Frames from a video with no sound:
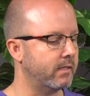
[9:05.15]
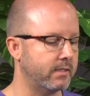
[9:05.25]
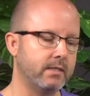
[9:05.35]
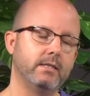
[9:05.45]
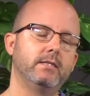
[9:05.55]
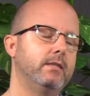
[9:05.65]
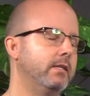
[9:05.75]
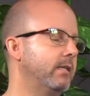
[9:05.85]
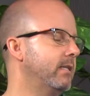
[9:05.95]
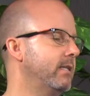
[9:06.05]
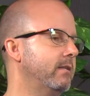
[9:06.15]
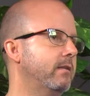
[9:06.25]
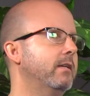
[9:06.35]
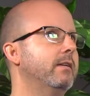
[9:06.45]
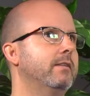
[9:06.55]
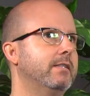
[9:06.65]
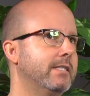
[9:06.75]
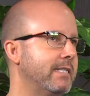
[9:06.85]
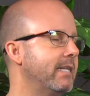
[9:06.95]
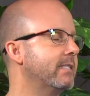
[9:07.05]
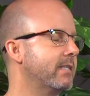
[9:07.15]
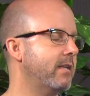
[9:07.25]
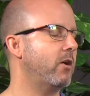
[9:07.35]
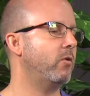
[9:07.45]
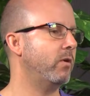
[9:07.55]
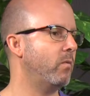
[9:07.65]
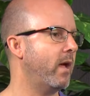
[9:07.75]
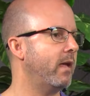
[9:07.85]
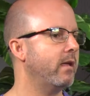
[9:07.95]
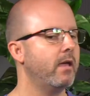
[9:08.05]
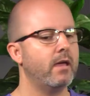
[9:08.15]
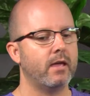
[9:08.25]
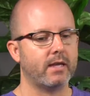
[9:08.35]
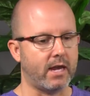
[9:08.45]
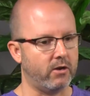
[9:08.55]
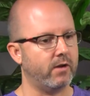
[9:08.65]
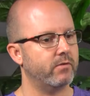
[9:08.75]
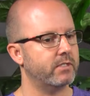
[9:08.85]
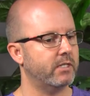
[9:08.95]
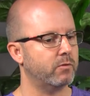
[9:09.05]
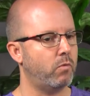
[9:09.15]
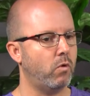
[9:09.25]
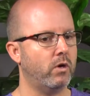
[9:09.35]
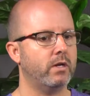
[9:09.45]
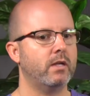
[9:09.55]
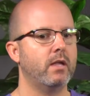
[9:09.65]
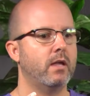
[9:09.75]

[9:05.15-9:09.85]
the disease is not going away. Caregivers need support.